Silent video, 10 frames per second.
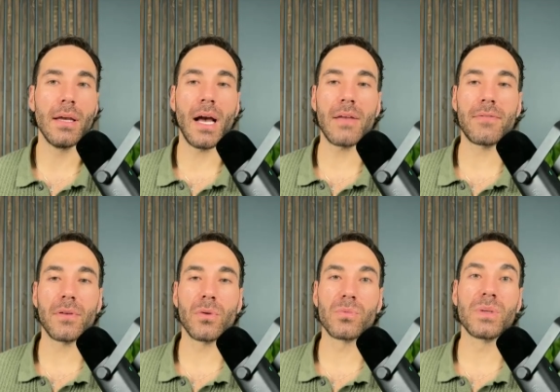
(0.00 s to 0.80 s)
I
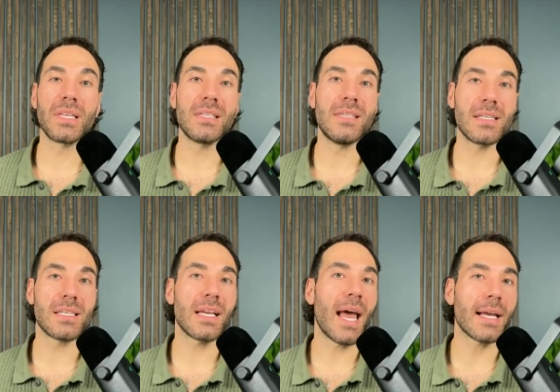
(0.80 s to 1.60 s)
feel really
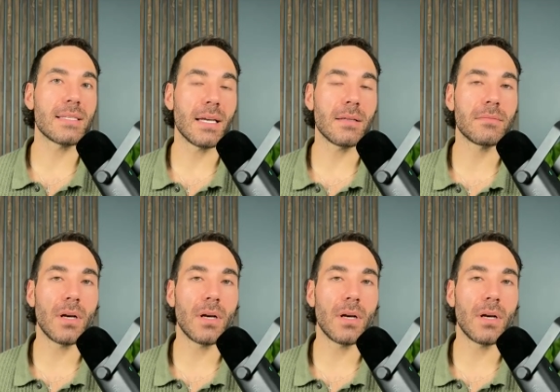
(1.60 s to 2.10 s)
disconnected."